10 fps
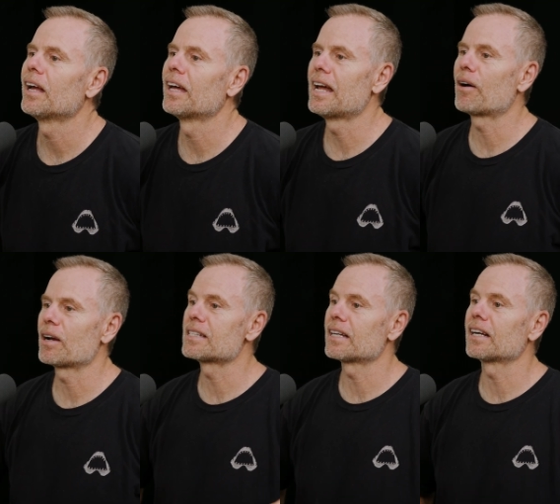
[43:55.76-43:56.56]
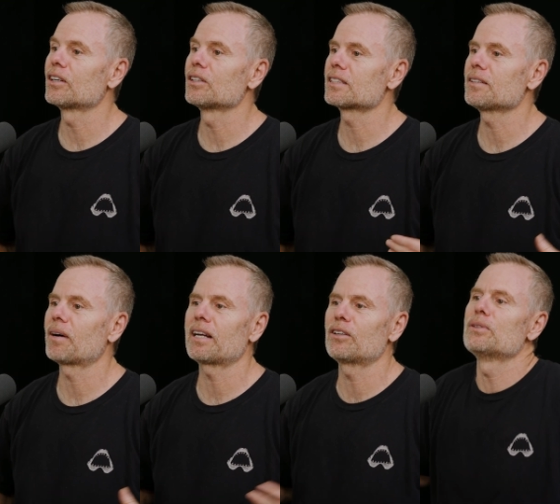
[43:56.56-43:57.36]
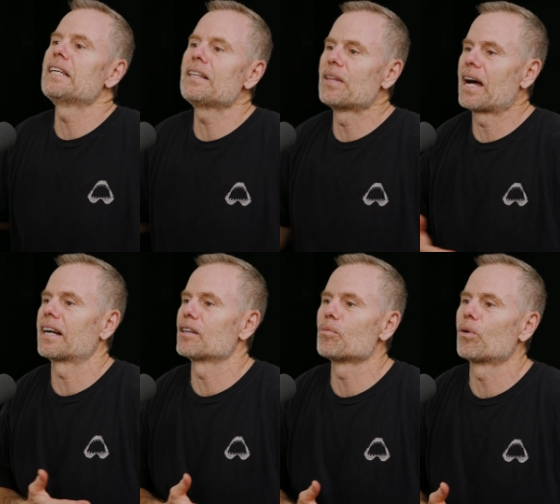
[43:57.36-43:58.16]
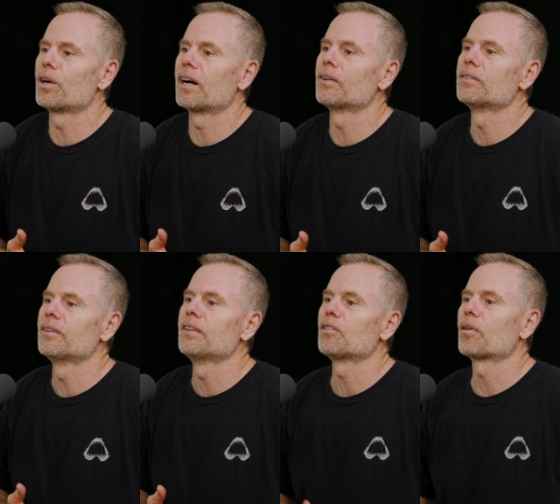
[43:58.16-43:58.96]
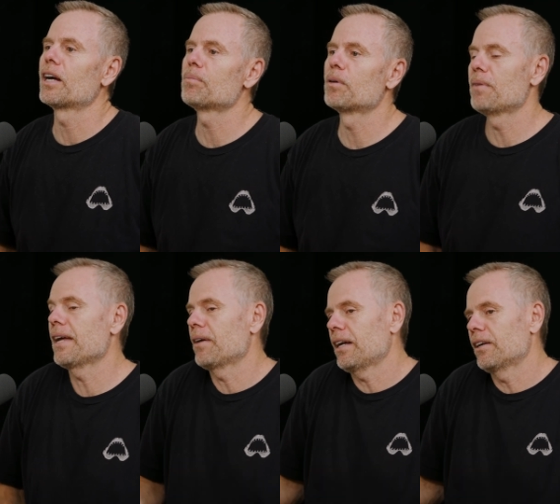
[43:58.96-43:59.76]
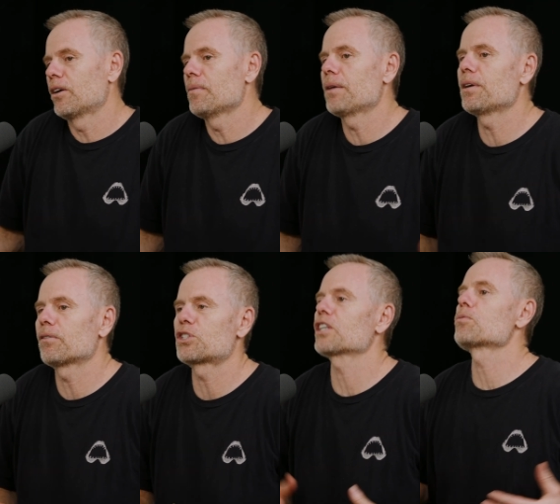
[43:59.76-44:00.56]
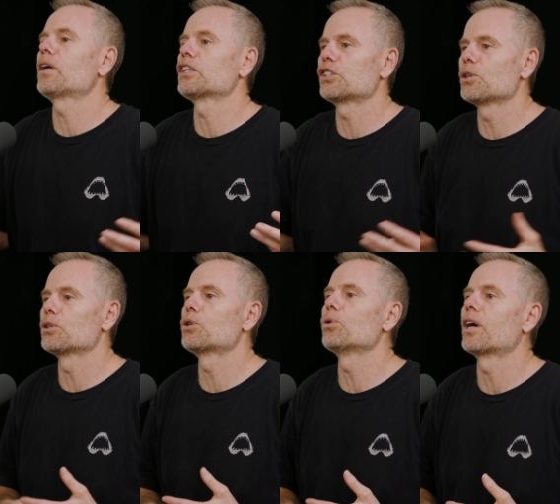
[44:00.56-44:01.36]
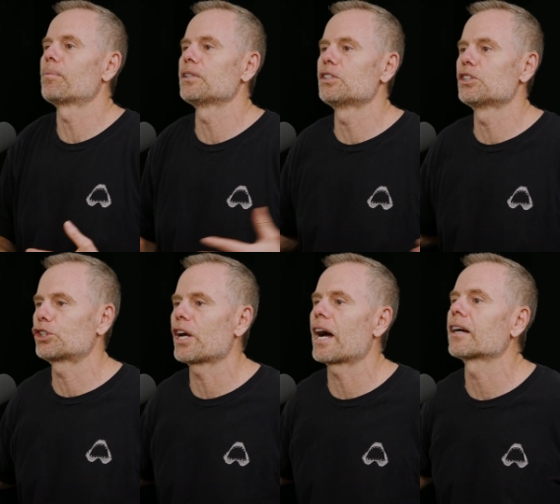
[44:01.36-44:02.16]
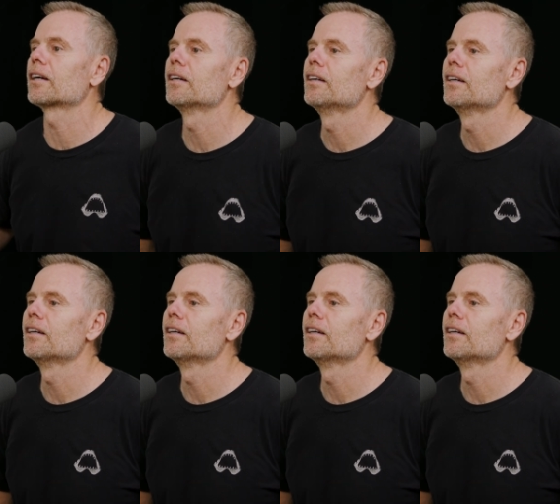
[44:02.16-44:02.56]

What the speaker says: and now I see I get good sleep, I don't need that anymore now, right? But maybe, I don't know, maybe every 6 months you do a tune-up and you just check.